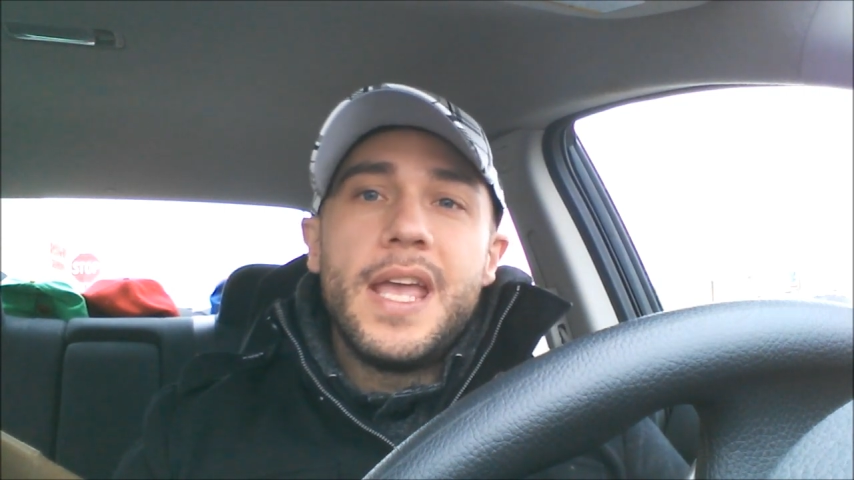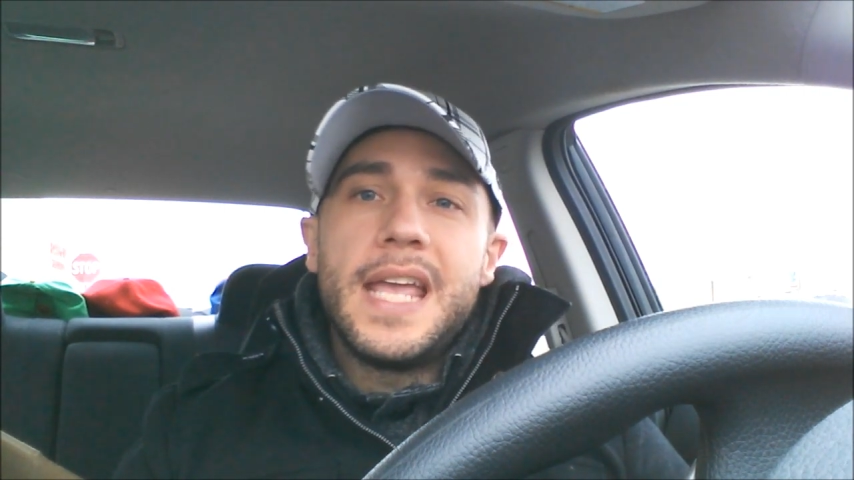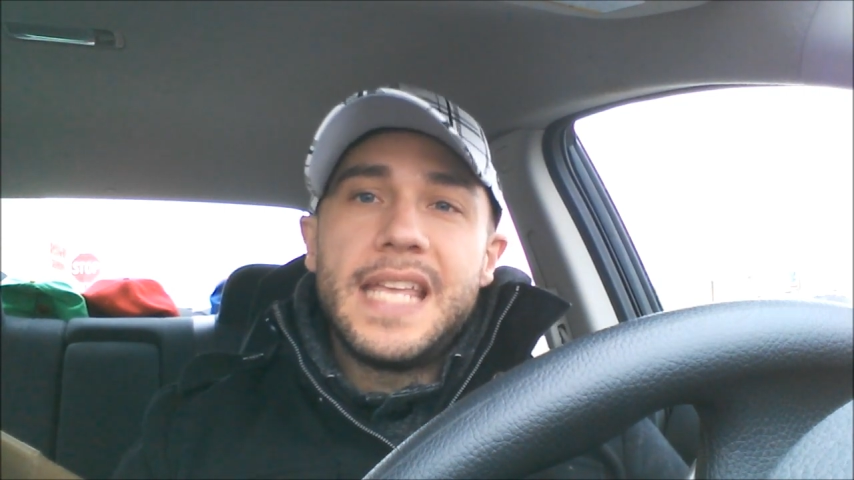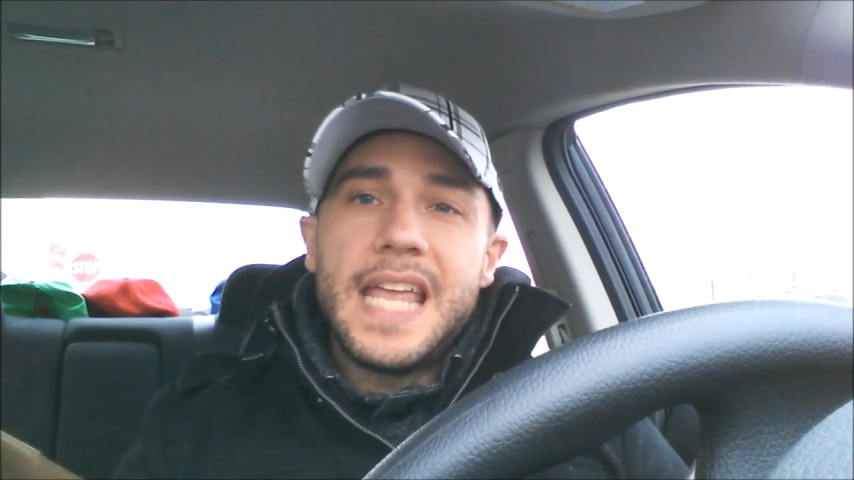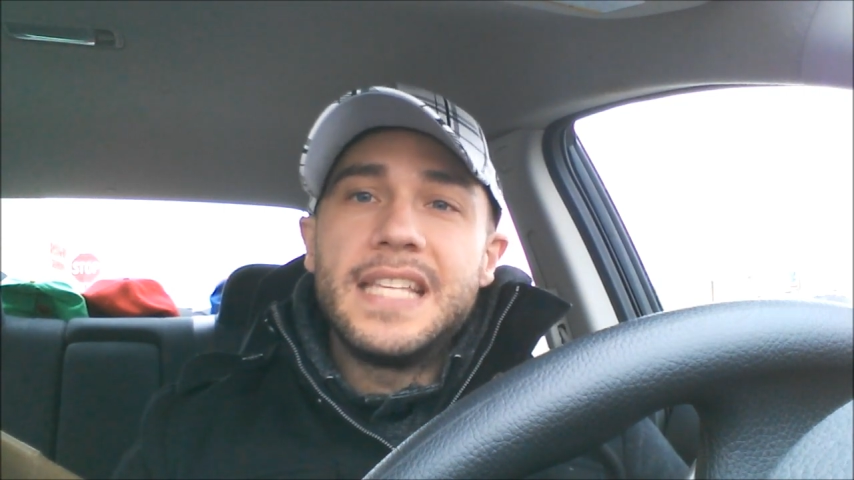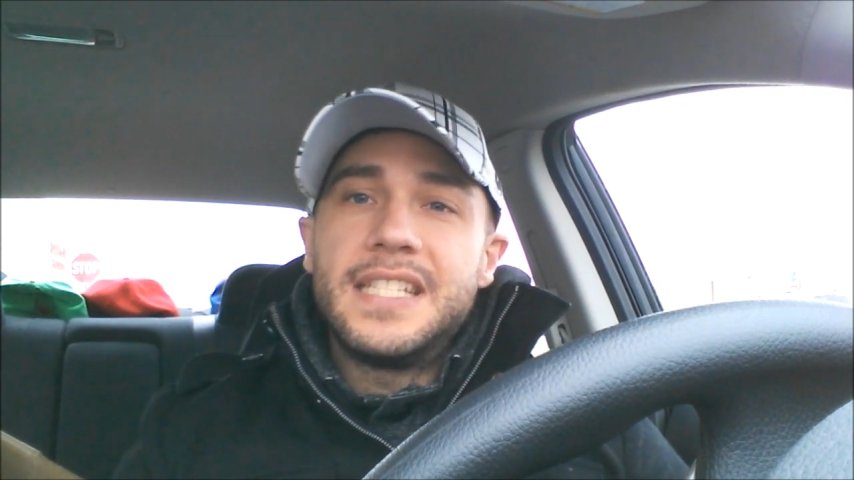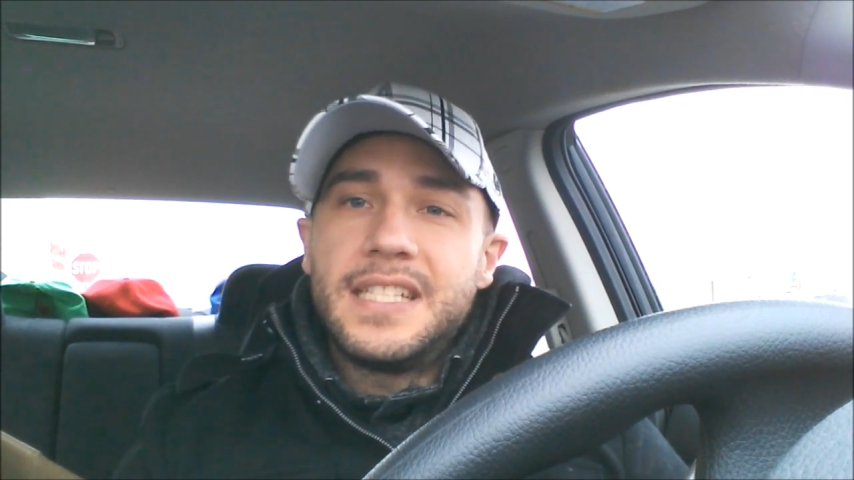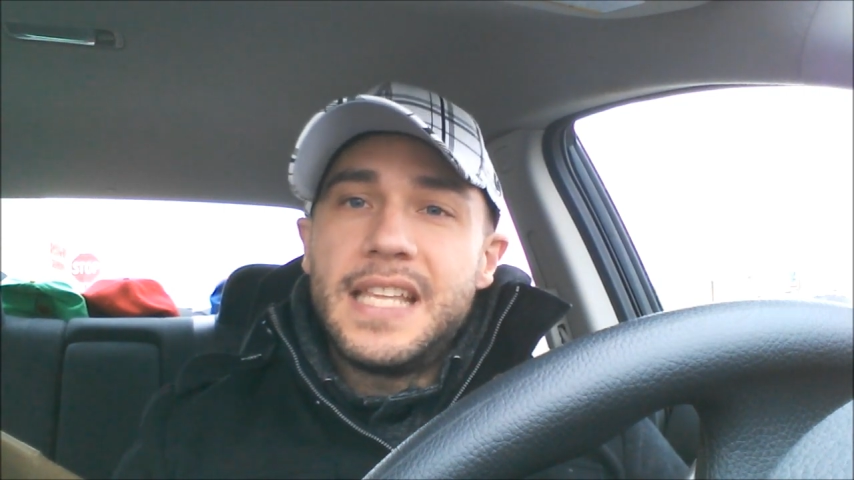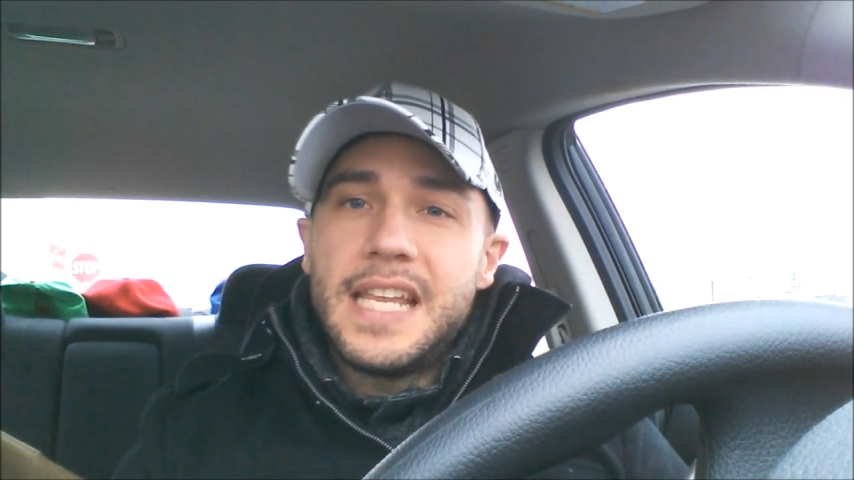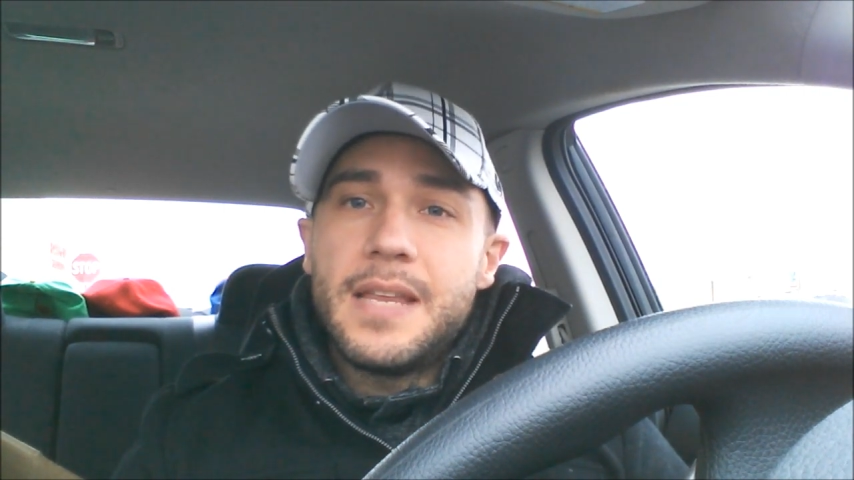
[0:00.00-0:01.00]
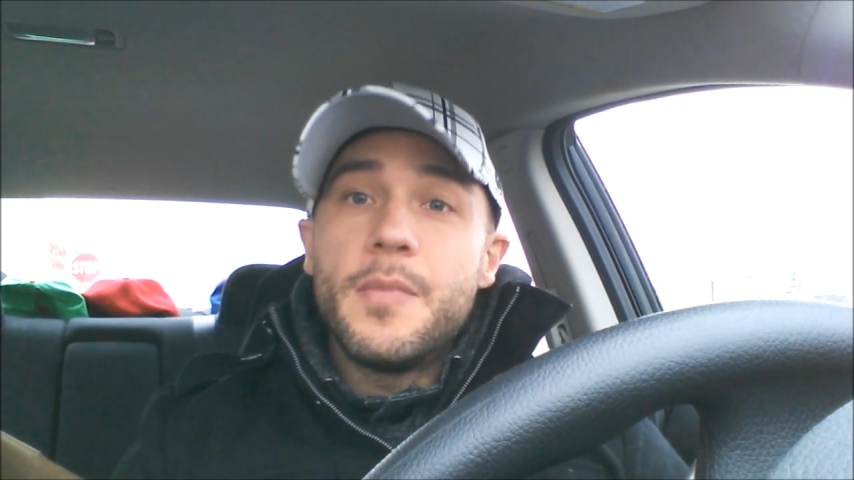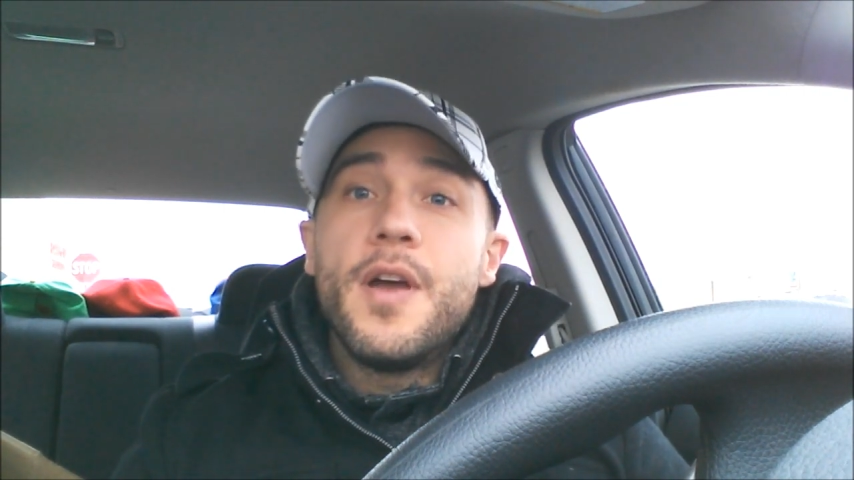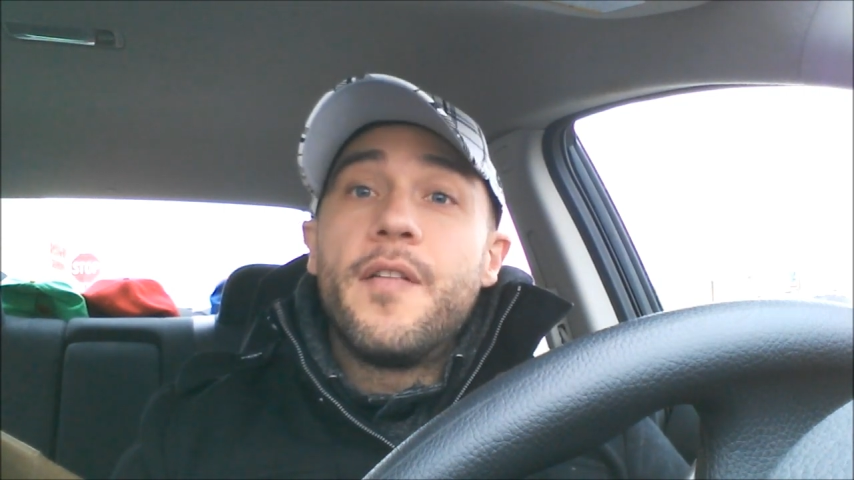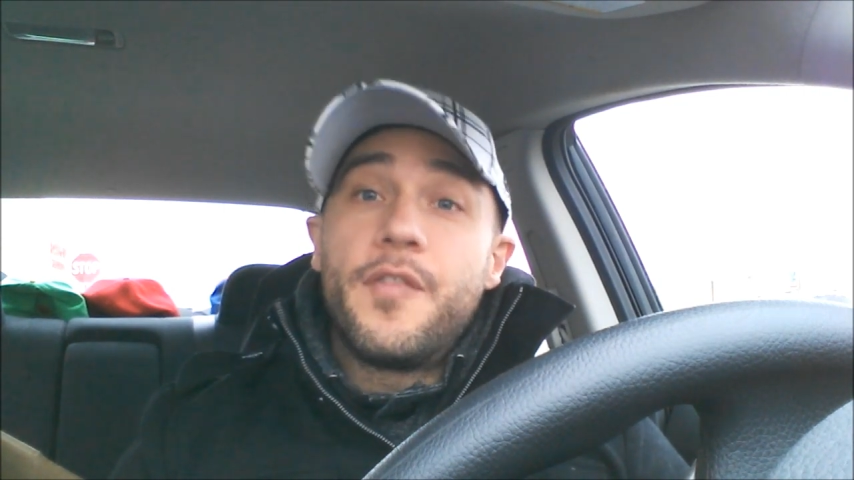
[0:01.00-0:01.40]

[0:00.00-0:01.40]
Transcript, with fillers: and gain steam